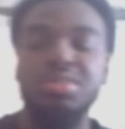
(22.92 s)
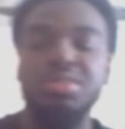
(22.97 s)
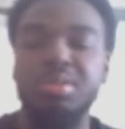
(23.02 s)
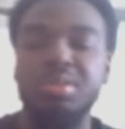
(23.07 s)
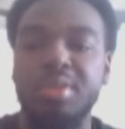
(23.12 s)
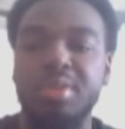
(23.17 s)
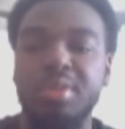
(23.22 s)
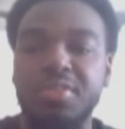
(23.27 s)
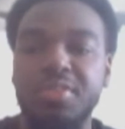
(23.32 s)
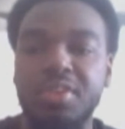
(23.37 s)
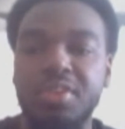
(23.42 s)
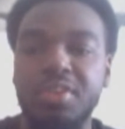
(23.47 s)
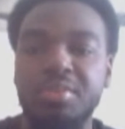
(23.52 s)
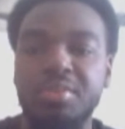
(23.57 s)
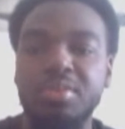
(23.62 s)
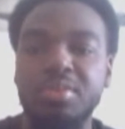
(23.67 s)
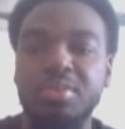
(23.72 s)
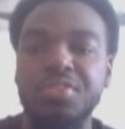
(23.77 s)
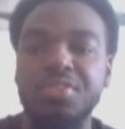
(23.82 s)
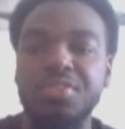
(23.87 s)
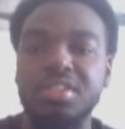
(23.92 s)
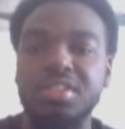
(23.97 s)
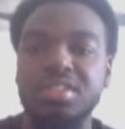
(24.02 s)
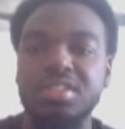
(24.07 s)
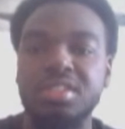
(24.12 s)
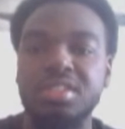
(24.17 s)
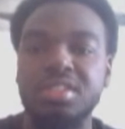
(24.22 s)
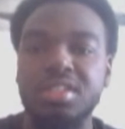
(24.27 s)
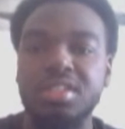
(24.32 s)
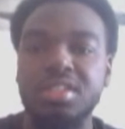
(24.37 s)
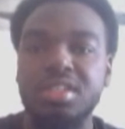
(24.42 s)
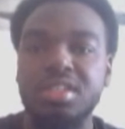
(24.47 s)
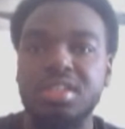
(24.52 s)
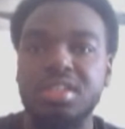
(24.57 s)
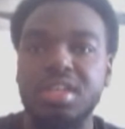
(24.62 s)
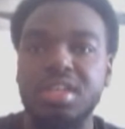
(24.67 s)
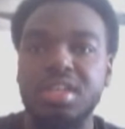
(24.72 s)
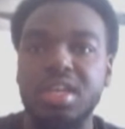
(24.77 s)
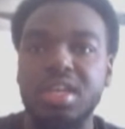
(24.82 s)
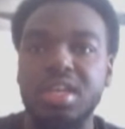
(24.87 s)
is one of my favorite movies.
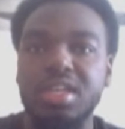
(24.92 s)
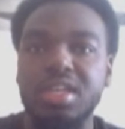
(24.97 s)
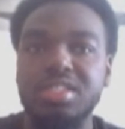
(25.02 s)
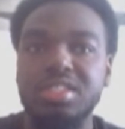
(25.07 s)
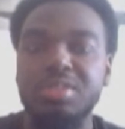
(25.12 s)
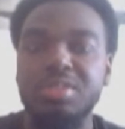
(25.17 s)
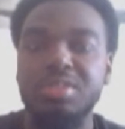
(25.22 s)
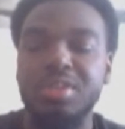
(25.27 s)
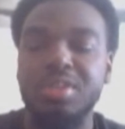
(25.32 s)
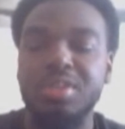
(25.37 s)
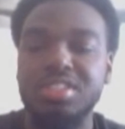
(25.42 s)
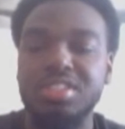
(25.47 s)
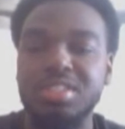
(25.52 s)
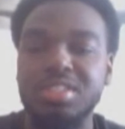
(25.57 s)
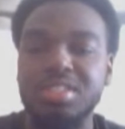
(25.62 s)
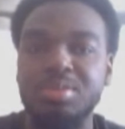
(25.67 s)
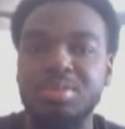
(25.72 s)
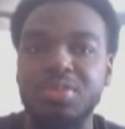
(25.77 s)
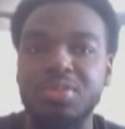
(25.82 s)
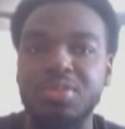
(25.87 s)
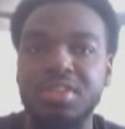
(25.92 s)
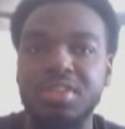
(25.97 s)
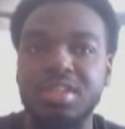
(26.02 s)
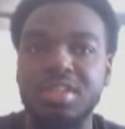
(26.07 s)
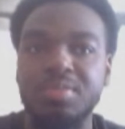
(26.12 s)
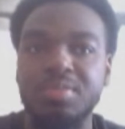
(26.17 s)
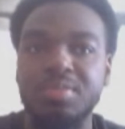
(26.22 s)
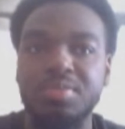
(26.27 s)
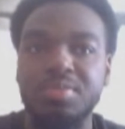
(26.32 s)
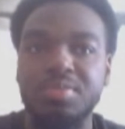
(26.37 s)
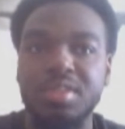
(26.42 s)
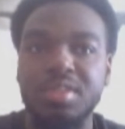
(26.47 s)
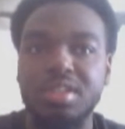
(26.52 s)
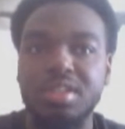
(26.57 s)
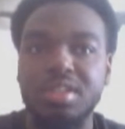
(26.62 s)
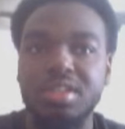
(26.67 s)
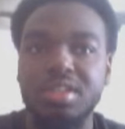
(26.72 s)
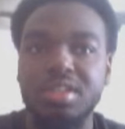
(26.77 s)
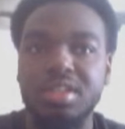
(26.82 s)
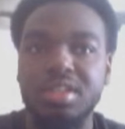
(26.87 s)
I actually watched this movie
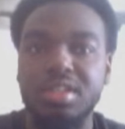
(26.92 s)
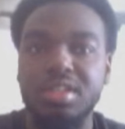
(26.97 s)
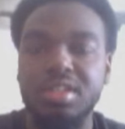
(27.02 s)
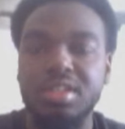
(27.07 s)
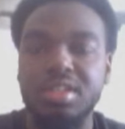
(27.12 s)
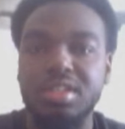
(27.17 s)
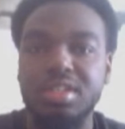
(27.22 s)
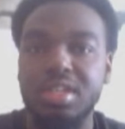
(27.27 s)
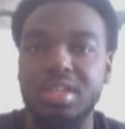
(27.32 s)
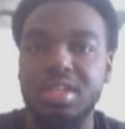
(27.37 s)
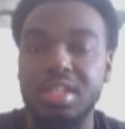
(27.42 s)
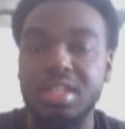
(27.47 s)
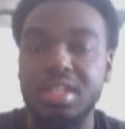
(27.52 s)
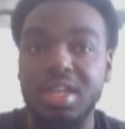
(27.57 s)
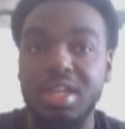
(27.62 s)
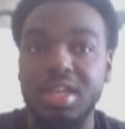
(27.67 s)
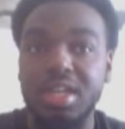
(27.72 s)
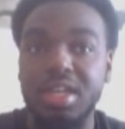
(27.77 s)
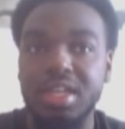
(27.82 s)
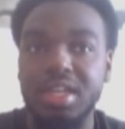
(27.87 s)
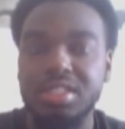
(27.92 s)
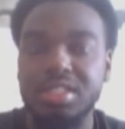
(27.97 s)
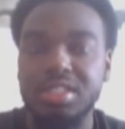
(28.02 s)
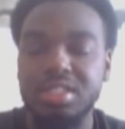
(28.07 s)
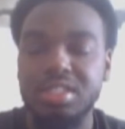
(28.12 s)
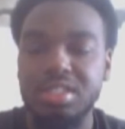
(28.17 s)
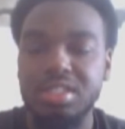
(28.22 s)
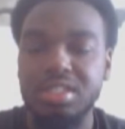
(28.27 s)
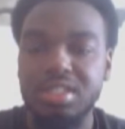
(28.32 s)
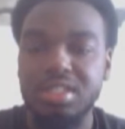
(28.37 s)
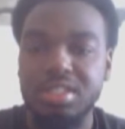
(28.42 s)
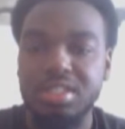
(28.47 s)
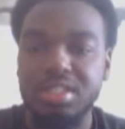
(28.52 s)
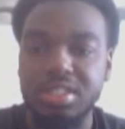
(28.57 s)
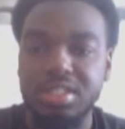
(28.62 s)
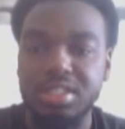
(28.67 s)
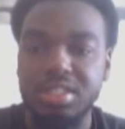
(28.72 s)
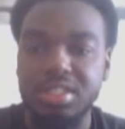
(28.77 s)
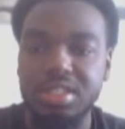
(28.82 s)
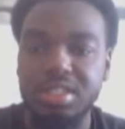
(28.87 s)
a lot, actually,
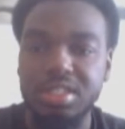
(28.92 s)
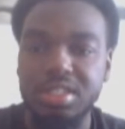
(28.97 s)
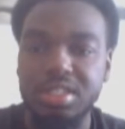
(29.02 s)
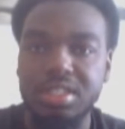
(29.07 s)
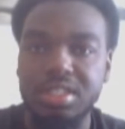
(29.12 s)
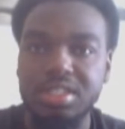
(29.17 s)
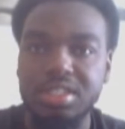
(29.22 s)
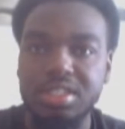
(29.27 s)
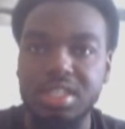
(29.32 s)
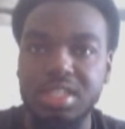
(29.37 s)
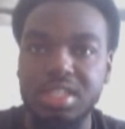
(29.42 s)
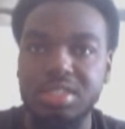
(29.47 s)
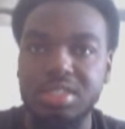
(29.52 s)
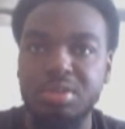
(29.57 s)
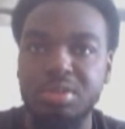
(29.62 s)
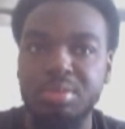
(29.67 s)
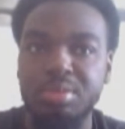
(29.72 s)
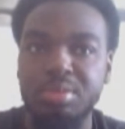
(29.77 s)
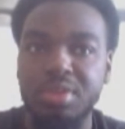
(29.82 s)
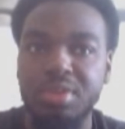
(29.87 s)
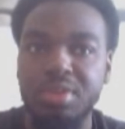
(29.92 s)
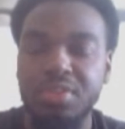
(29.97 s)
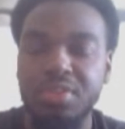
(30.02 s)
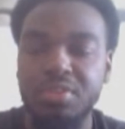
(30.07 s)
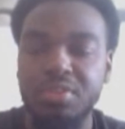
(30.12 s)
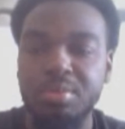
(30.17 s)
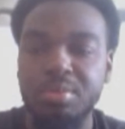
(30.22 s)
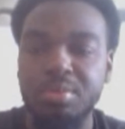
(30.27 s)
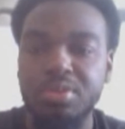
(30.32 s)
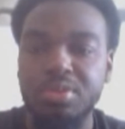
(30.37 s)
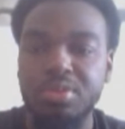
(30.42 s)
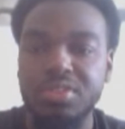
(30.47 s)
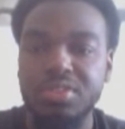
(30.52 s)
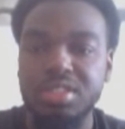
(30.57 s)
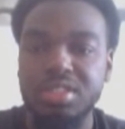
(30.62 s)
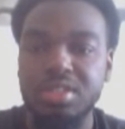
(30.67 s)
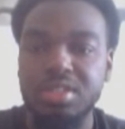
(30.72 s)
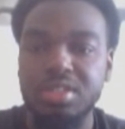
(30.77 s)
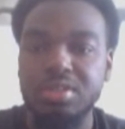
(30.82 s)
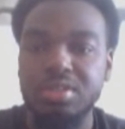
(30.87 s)
and it's actually one of my favorite movies.
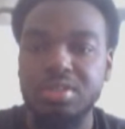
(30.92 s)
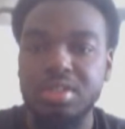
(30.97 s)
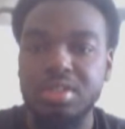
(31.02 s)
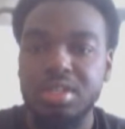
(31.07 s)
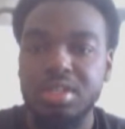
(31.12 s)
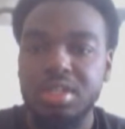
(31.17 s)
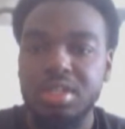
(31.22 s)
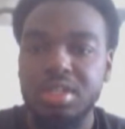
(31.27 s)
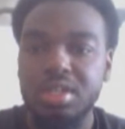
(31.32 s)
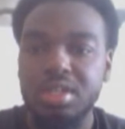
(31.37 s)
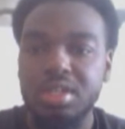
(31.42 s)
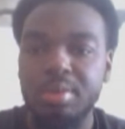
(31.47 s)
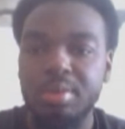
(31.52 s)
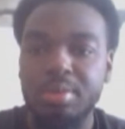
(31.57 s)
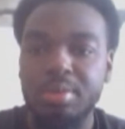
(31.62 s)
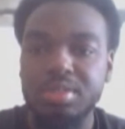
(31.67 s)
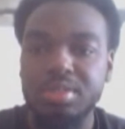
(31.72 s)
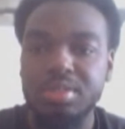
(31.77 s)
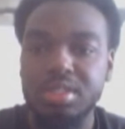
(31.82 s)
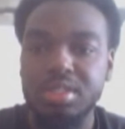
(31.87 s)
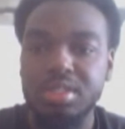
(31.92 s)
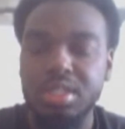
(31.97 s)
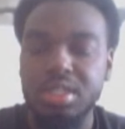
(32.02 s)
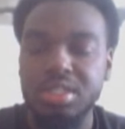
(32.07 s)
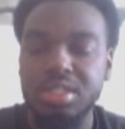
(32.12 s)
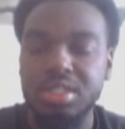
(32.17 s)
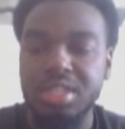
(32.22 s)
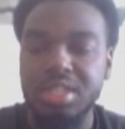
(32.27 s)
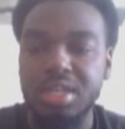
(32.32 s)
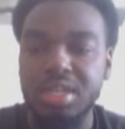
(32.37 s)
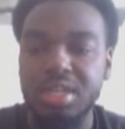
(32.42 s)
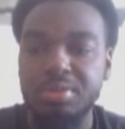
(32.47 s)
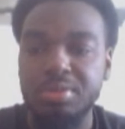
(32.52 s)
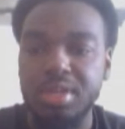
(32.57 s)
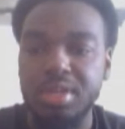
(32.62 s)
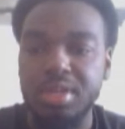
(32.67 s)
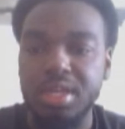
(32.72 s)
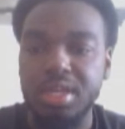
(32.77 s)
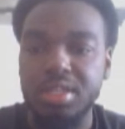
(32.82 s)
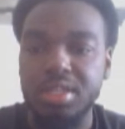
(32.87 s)
So I was excited
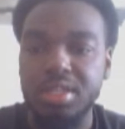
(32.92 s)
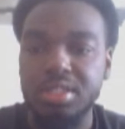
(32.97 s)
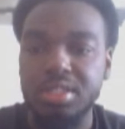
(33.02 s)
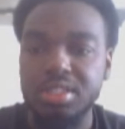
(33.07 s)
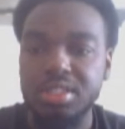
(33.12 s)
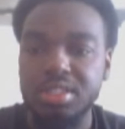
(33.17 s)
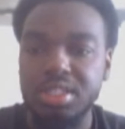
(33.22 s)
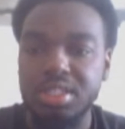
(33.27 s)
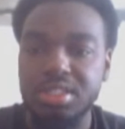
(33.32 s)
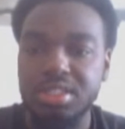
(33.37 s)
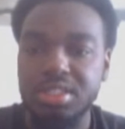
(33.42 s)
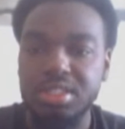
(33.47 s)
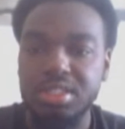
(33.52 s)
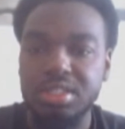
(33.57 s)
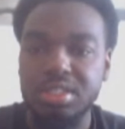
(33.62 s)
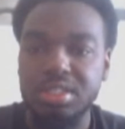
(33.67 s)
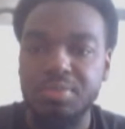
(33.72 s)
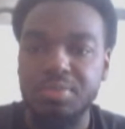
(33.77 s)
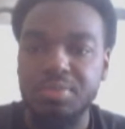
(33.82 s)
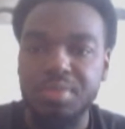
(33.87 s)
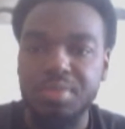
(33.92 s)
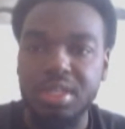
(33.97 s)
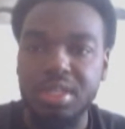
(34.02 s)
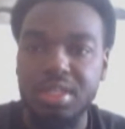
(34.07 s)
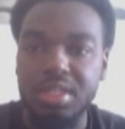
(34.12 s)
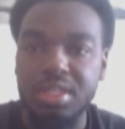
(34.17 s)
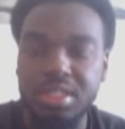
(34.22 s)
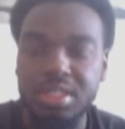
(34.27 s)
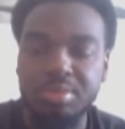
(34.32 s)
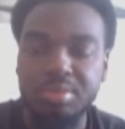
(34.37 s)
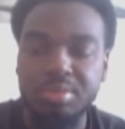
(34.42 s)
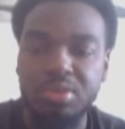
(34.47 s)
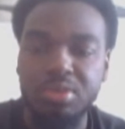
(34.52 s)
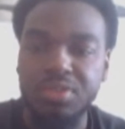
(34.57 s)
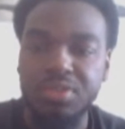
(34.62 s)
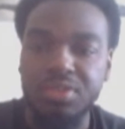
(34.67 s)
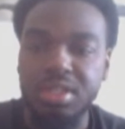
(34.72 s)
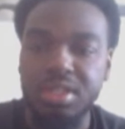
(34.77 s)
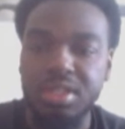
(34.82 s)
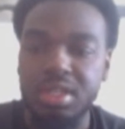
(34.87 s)
when I had the chance to get this
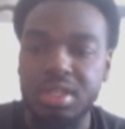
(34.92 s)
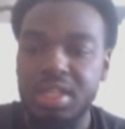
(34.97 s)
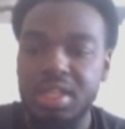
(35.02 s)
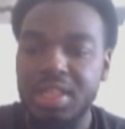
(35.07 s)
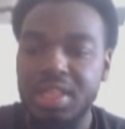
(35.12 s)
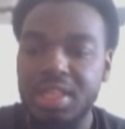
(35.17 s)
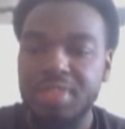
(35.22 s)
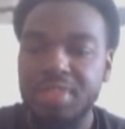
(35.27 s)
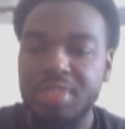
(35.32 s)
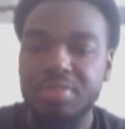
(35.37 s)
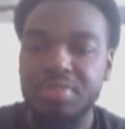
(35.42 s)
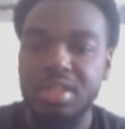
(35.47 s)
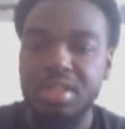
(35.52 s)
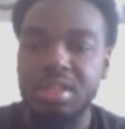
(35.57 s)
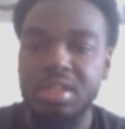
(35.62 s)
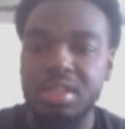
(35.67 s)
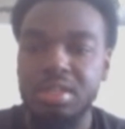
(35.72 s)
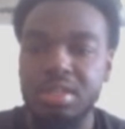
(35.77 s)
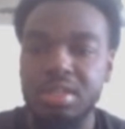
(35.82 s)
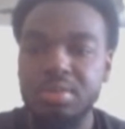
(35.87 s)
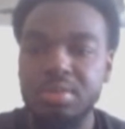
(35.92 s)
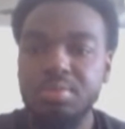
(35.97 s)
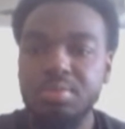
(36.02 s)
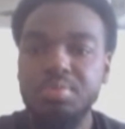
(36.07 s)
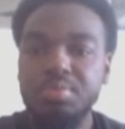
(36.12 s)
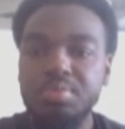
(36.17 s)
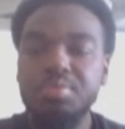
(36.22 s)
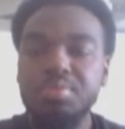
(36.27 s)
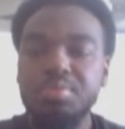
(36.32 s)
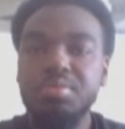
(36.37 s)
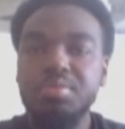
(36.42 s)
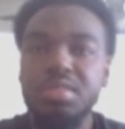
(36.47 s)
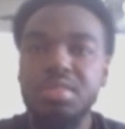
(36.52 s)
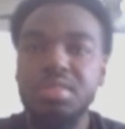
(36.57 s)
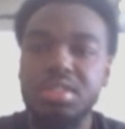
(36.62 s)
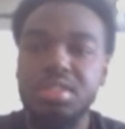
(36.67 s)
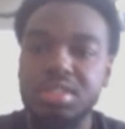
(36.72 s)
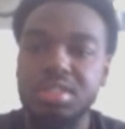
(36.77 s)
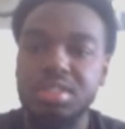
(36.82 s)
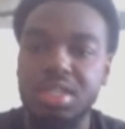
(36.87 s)
movie and
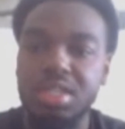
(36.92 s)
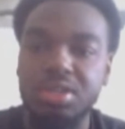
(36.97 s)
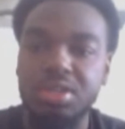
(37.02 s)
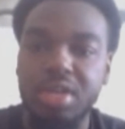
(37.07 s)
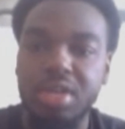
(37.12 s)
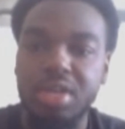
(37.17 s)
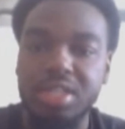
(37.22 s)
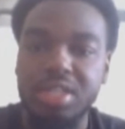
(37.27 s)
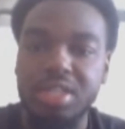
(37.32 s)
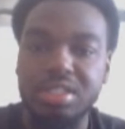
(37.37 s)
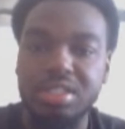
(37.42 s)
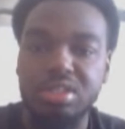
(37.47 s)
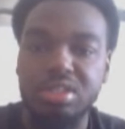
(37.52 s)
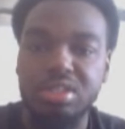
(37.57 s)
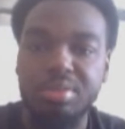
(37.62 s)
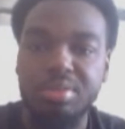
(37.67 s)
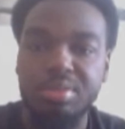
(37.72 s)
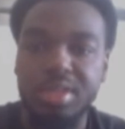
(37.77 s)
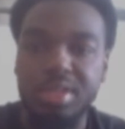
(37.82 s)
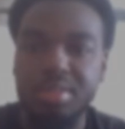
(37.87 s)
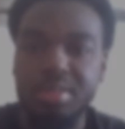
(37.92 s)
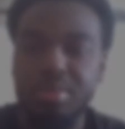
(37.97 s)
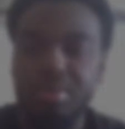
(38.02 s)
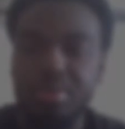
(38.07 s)
tell you guys a little about